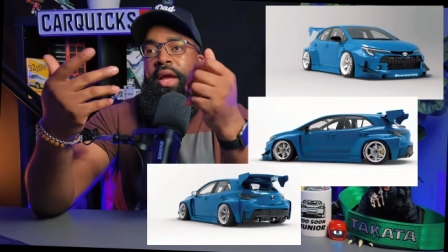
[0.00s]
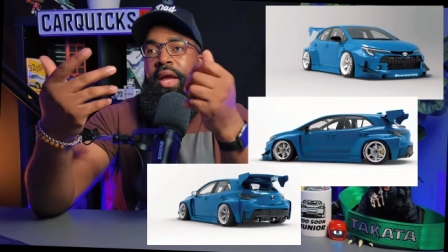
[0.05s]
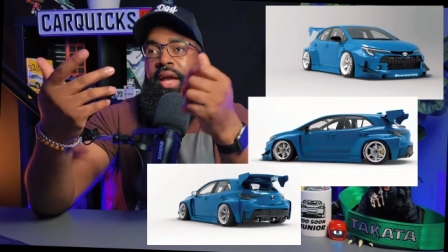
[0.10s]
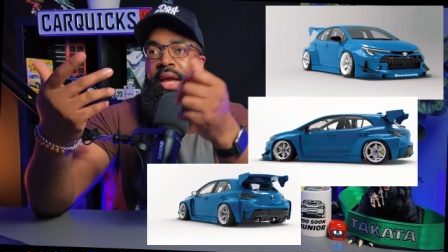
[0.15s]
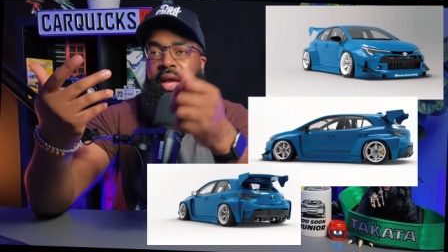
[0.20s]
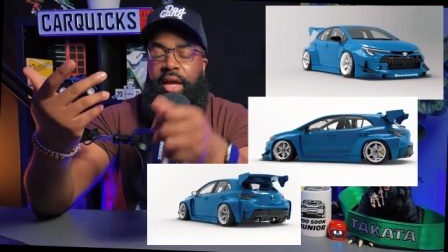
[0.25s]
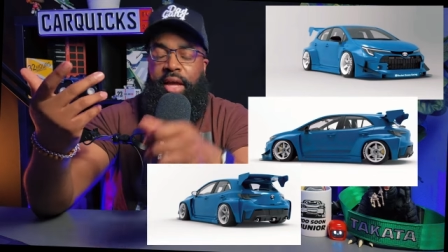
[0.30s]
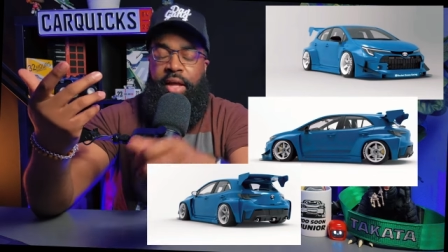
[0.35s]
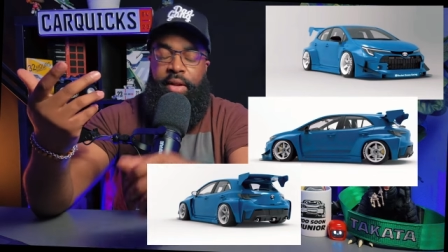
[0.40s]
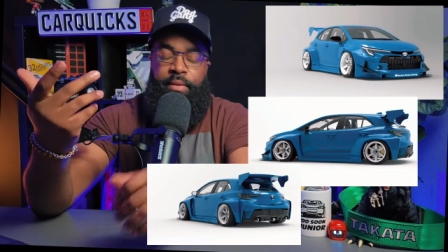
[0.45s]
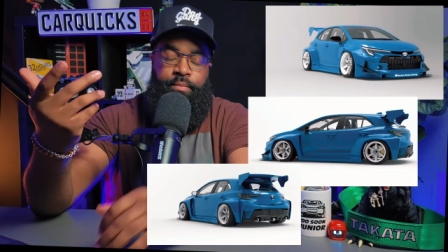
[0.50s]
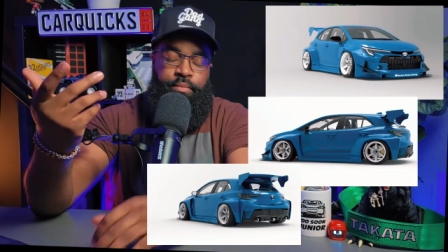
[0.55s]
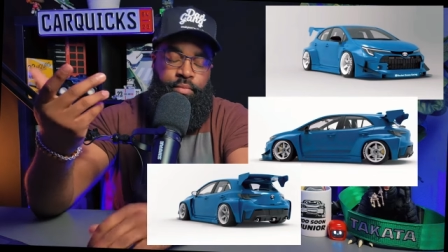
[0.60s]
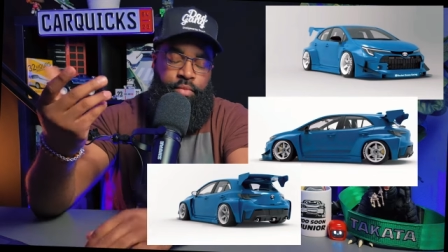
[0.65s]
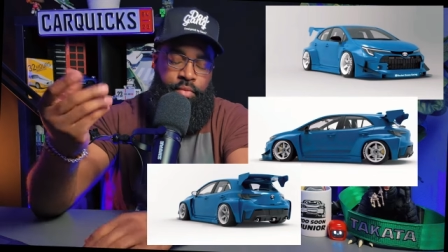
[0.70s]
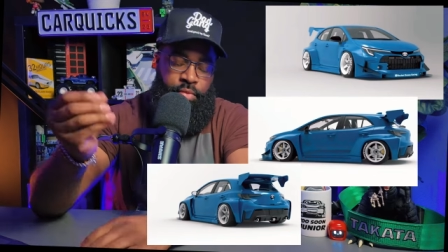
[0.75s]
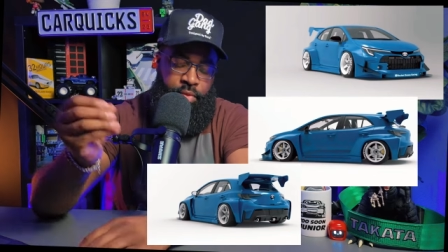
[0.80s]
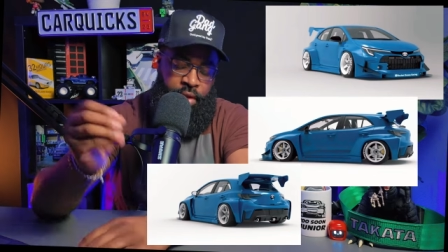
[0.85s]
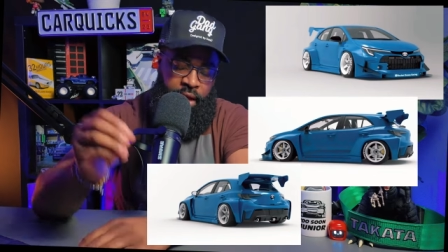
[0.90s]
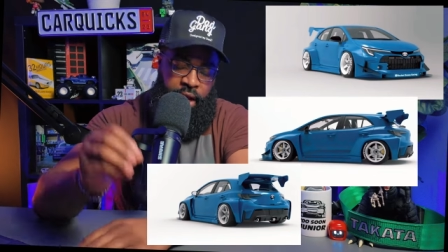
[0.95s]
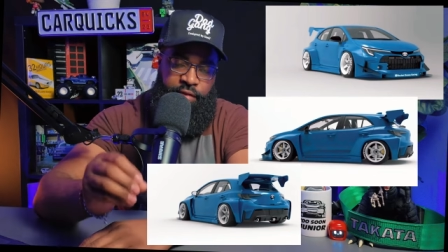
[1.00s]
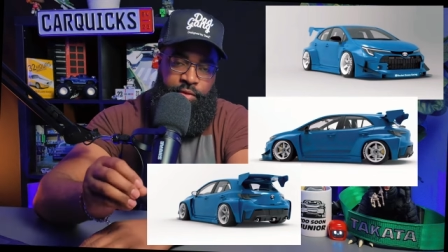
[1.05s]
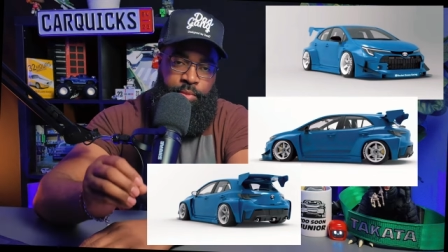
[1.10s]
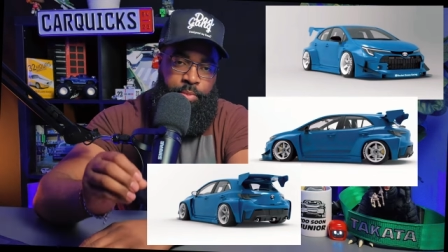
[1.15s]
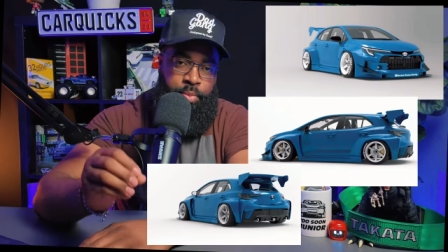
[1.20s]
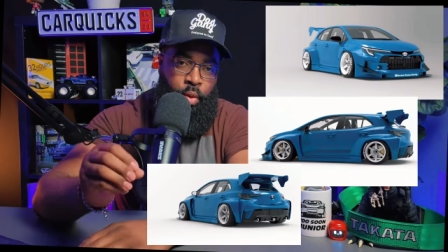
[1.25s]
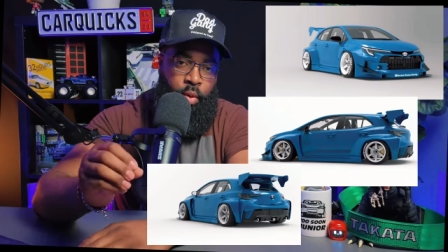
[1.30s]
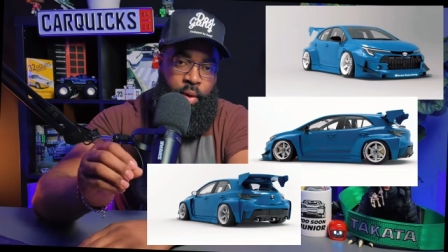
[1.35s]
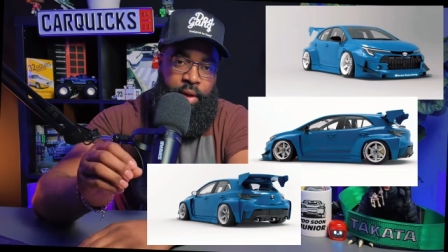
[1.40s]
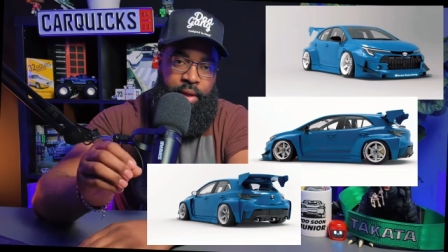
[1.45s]
And they have a
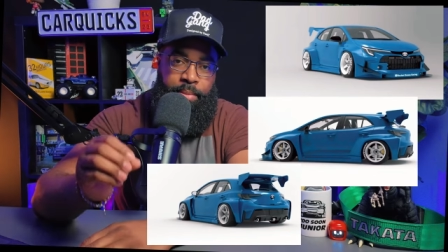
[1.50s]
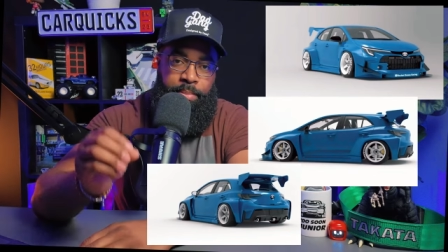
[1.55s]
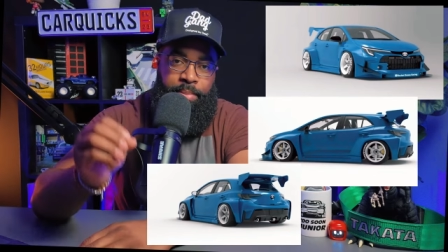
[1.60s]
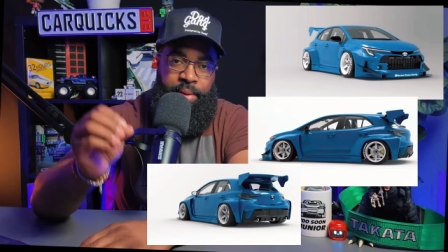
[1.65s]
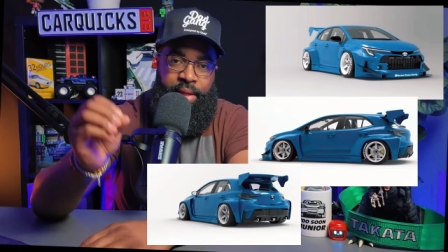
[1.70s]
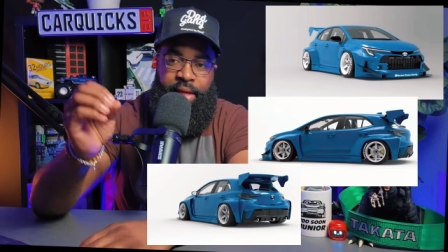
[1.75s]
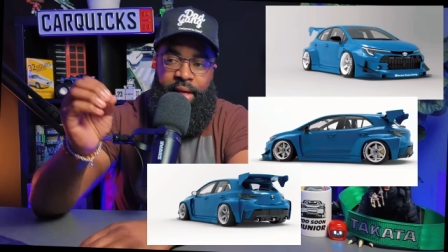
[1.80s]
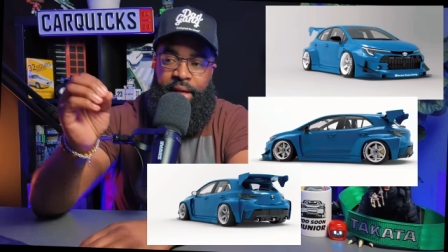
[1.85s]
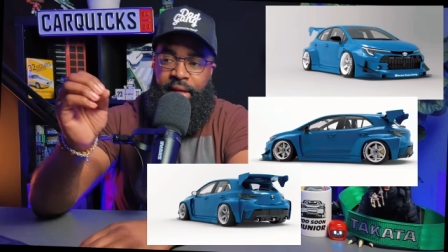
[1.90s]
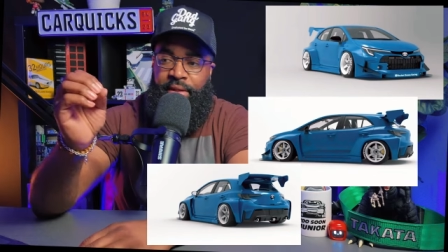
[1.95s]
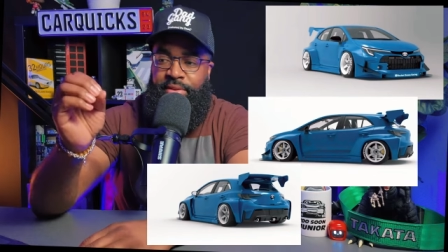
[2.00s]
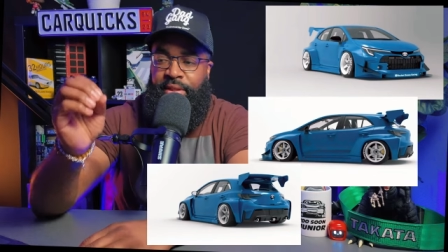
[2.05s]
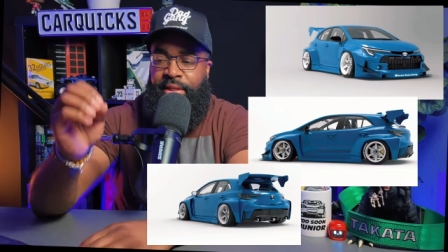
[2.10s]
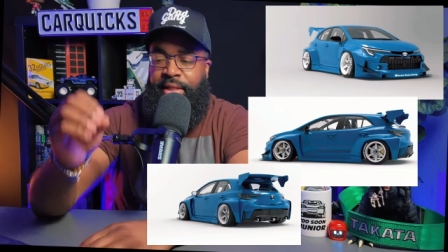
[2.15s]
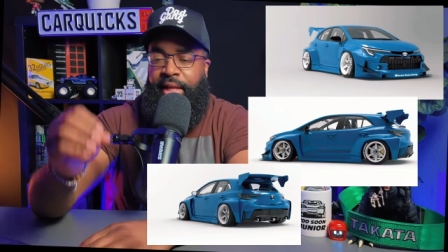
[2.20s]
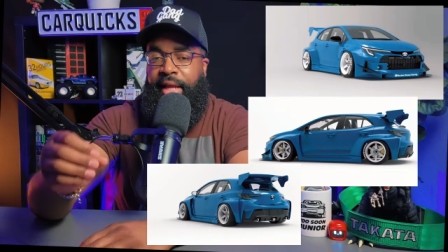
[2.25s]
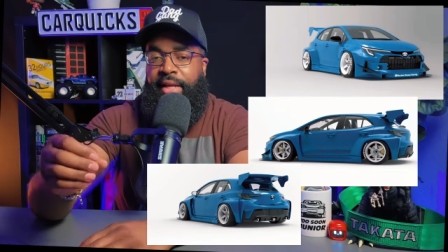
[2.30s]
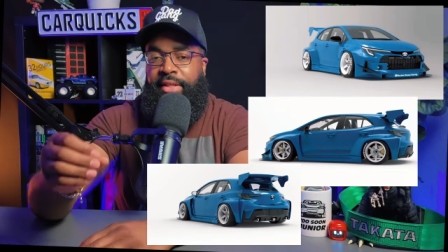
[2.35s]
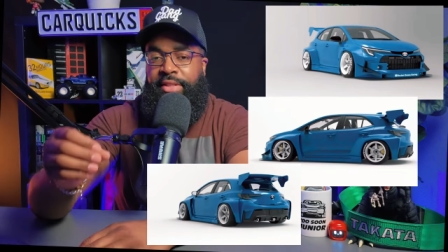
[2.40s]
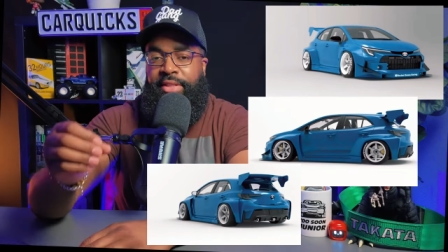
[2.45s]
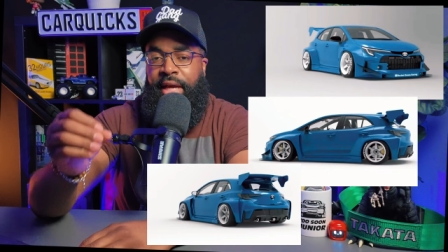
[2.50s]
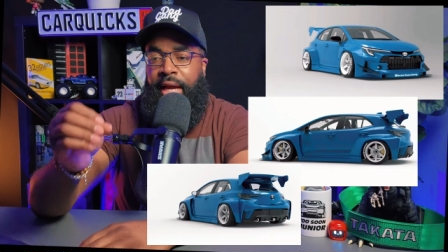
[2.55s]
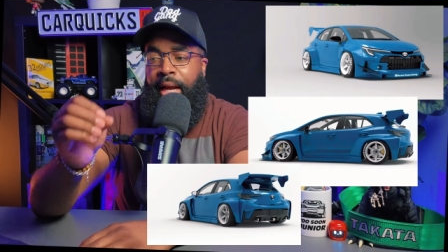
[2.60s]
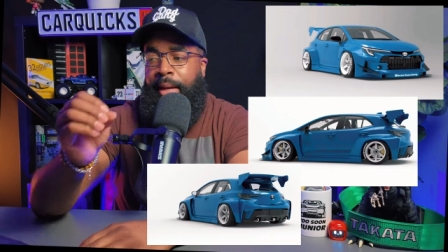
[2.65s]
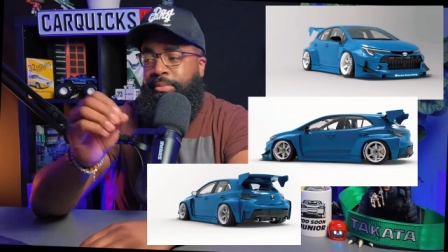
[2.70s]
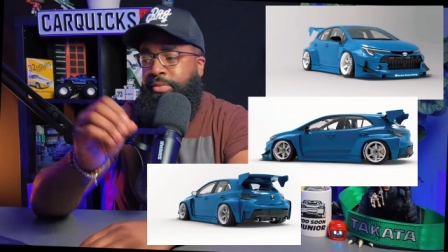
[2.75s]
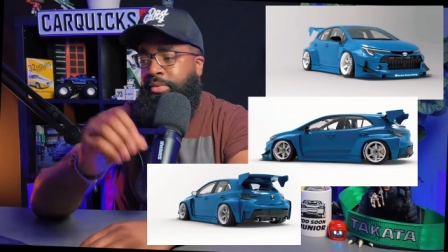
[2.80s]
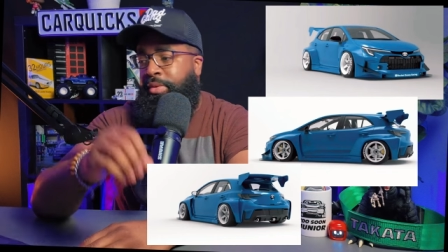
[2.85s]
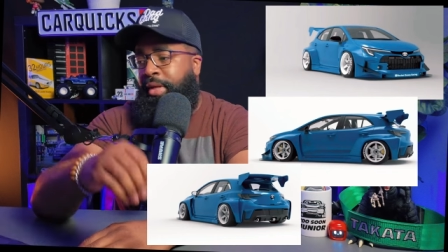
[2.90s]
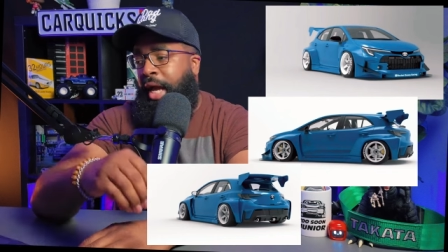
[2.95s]
point, because a lot of
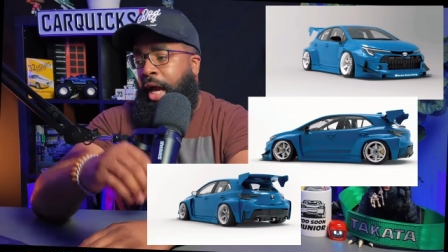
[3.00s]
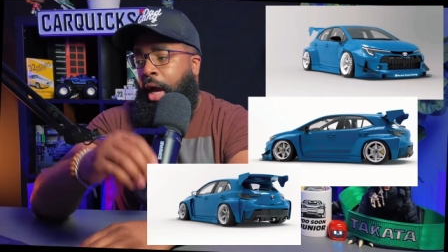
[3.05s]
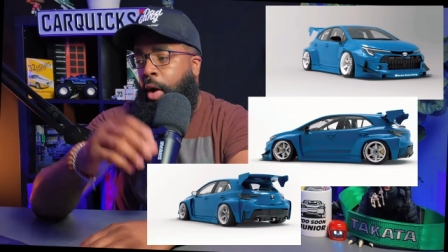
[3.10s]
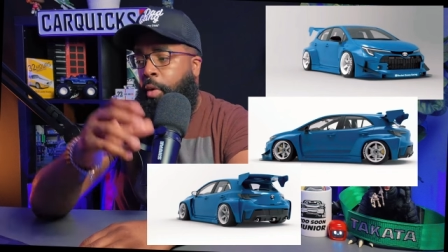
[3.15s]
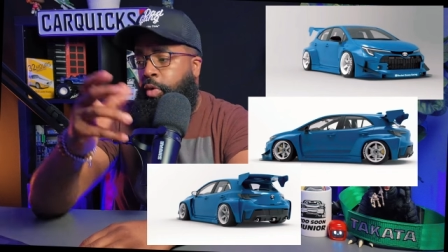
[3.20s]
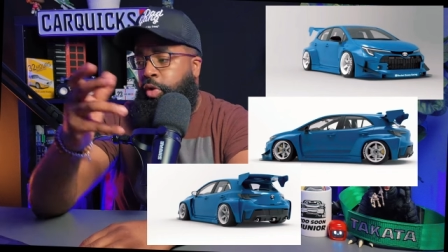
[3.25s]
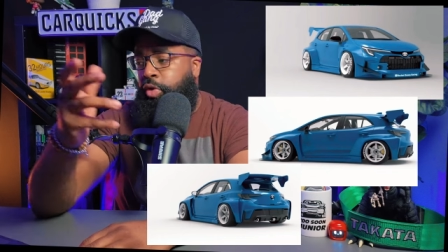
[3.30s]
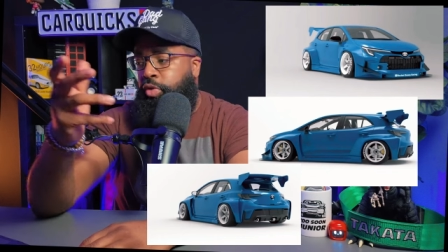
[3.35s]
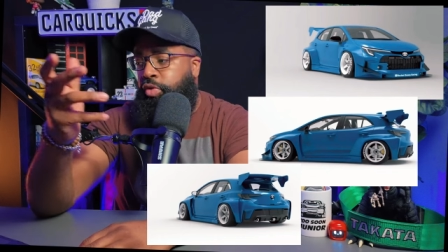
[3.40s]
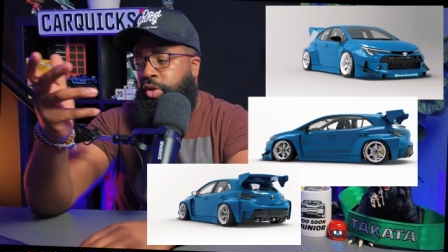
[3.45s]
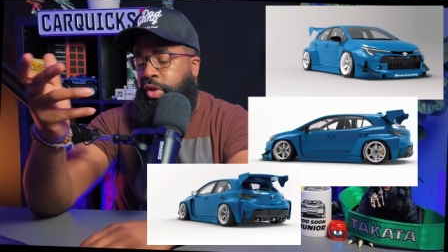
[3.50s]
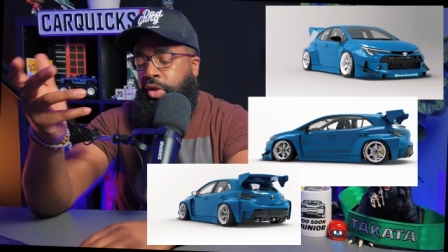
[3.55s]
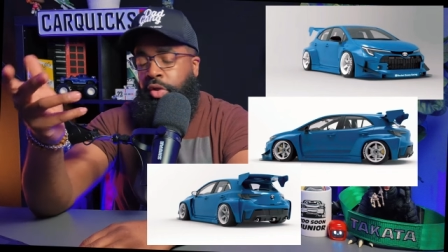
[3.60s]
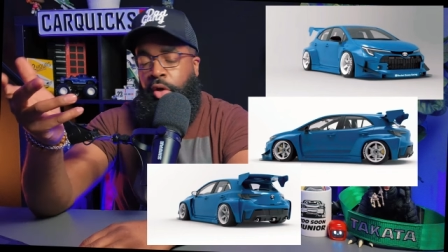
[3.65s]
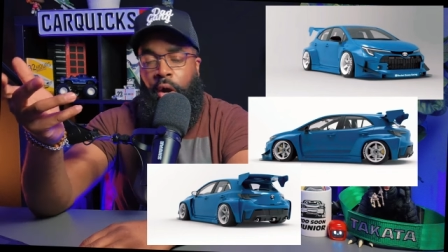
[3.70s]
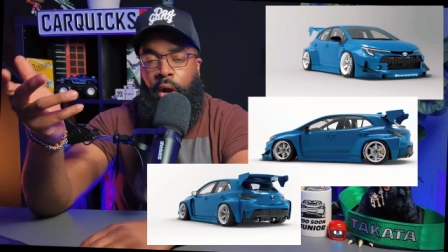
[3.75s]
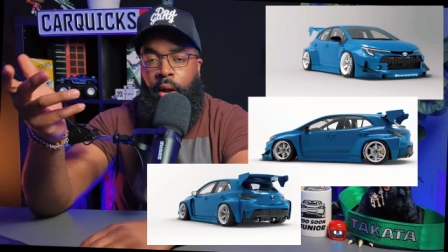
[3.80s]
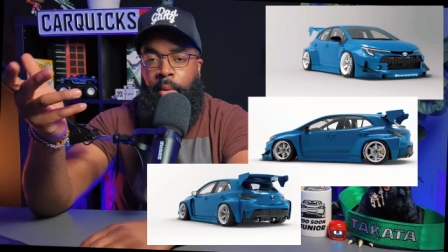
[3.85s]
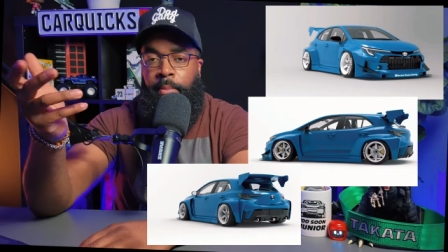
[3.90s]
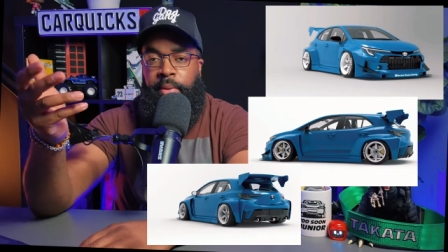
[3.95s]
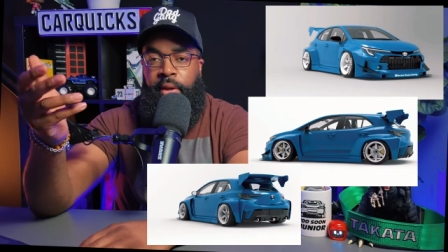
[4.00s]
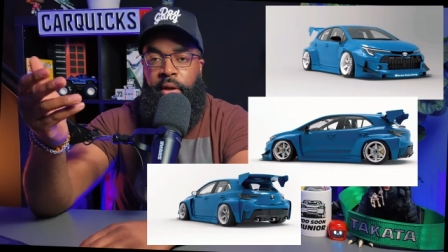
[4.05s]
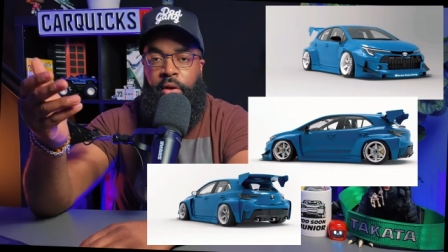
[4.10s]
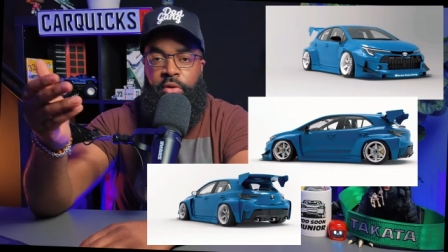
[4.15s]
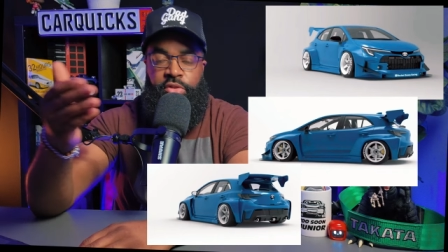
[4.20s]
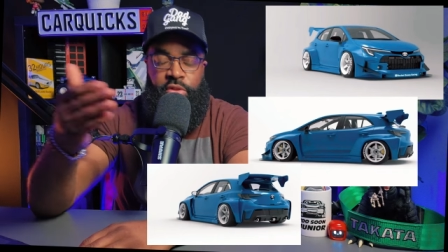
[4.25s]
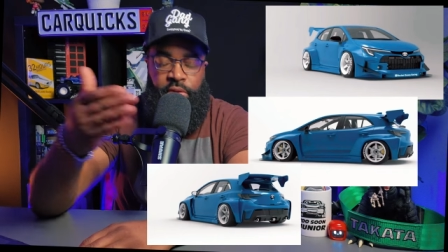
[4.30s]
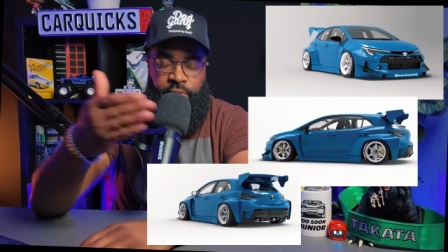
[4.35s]
times now when you see car builds,